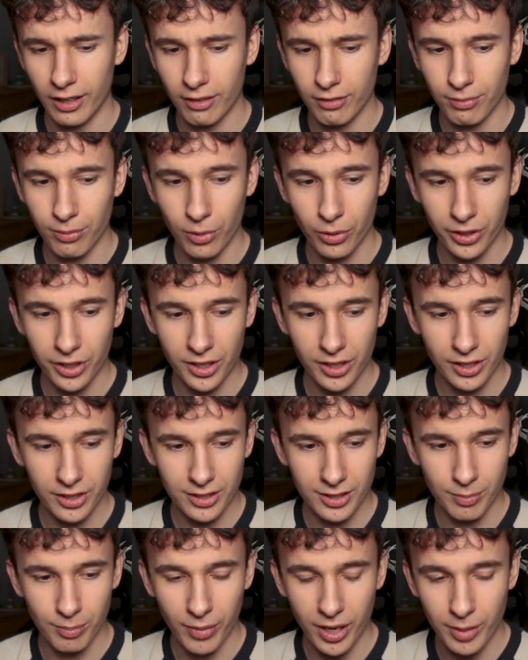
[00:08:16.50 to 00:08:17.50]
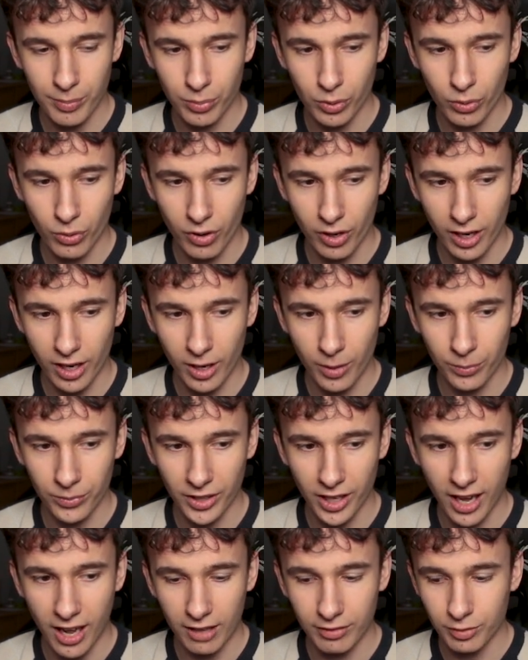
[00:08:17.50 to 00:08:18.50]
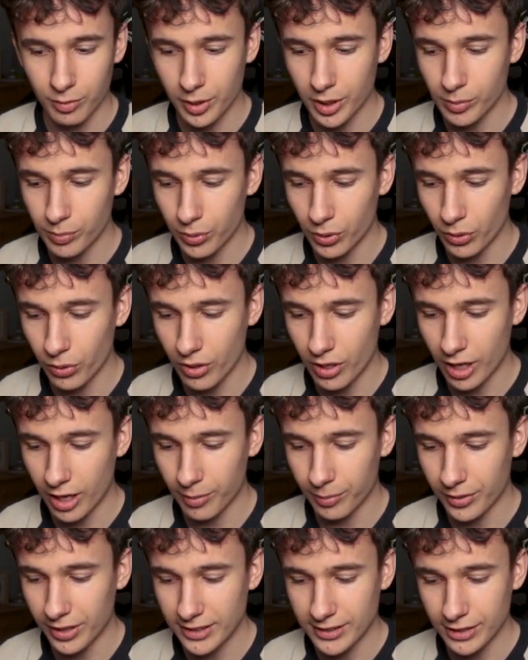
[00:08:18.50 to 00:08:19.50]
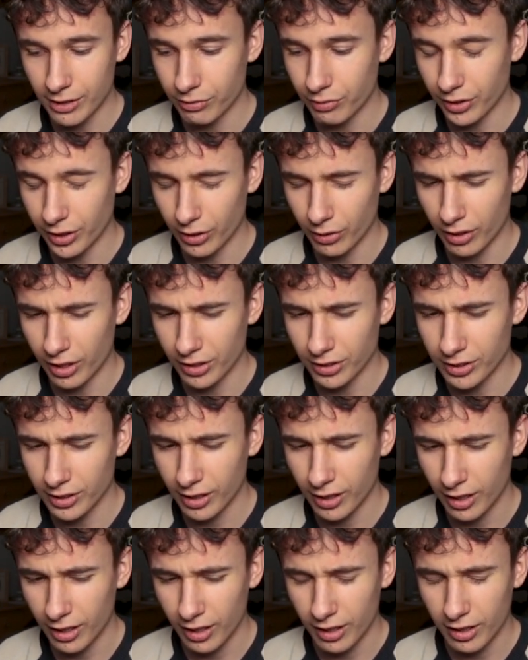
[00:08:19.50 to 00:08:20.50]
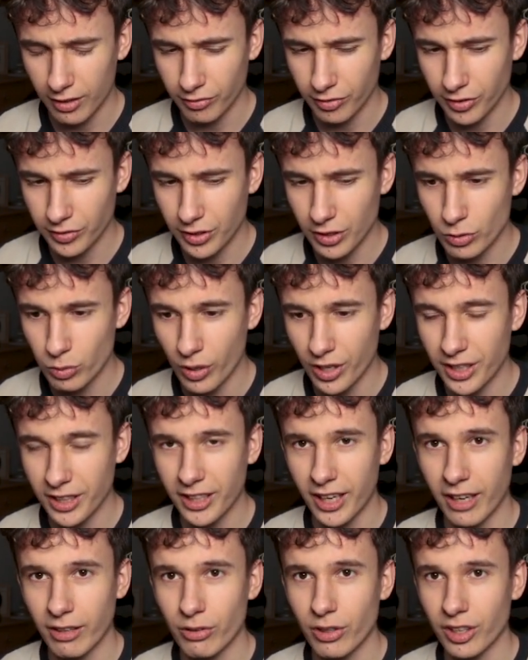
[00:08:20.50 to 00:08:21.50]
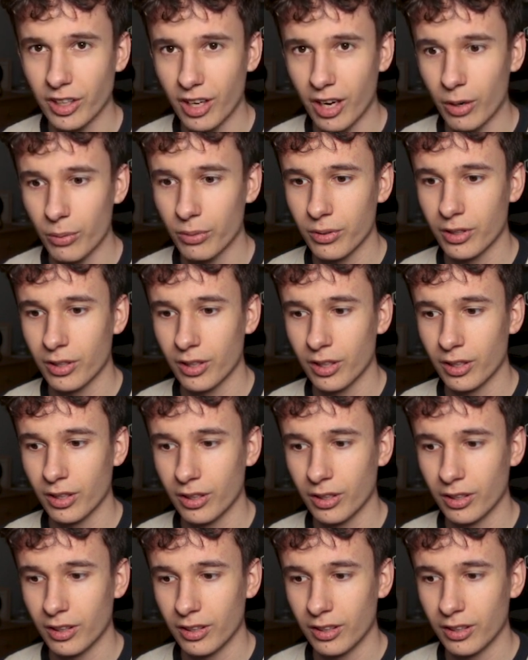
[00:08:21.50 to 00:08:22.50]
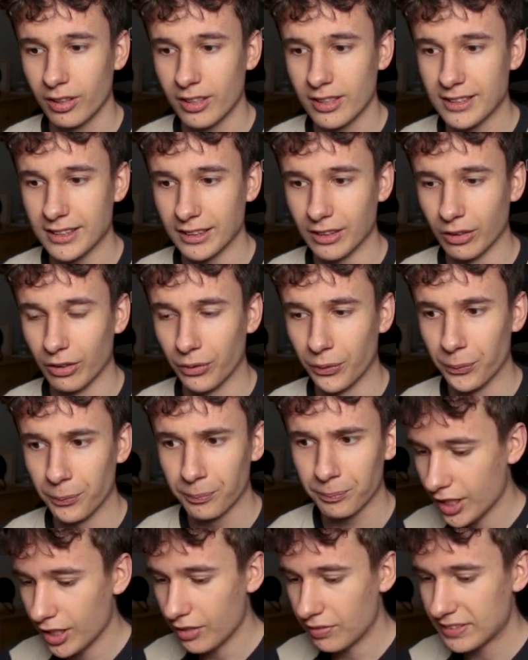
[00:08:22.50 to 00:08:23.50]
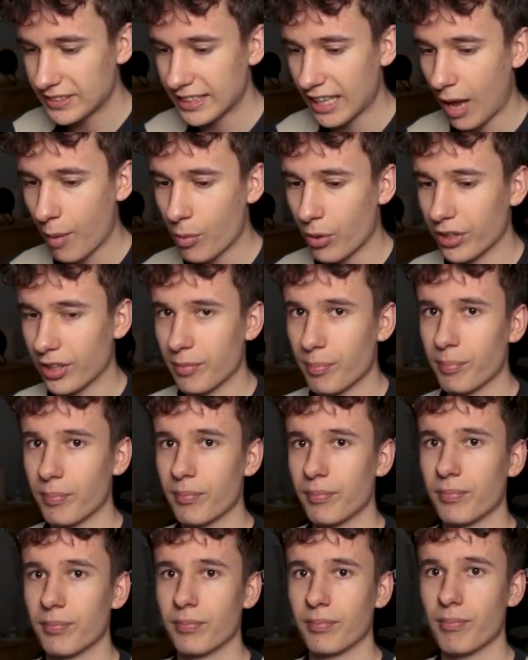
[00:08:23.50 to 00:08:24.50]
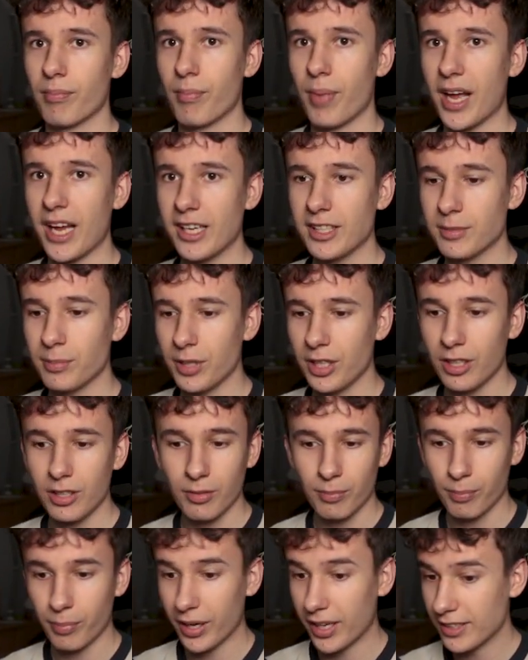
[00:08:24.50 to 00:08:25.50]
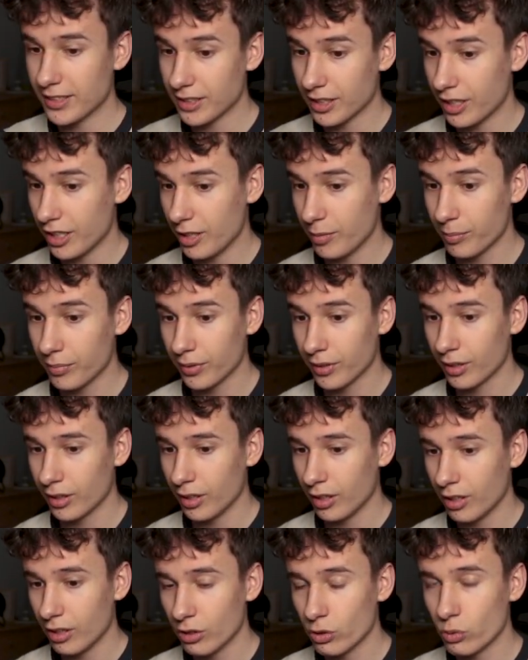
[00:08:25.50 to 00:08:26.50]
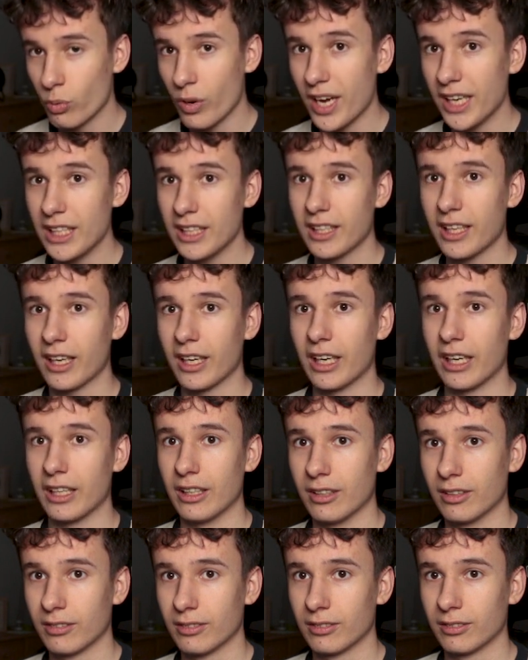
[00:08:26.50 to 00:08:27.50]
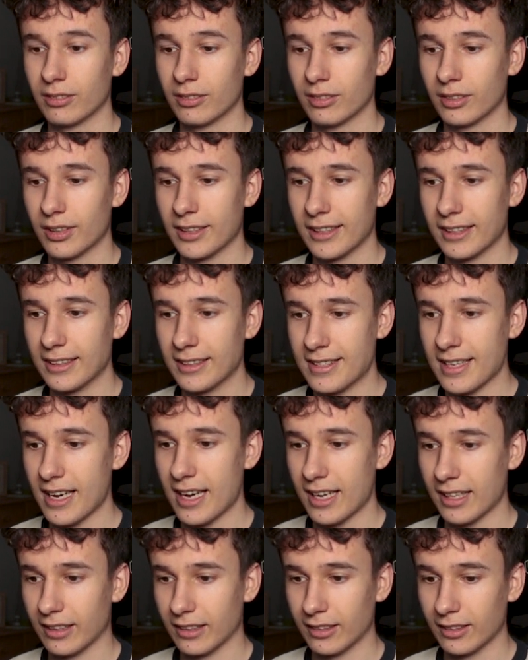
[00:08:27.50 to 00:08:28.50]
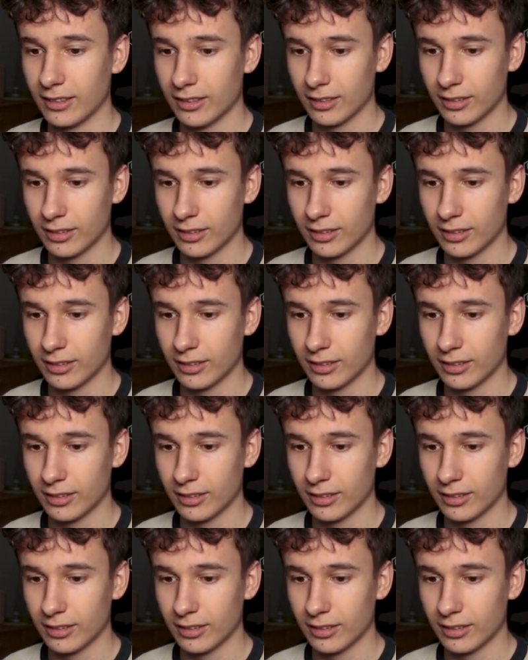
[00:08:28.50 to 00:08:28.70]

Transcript: For his main program, the $500,000 program, is something around 50-20k right now. So if someone pays him 20k, then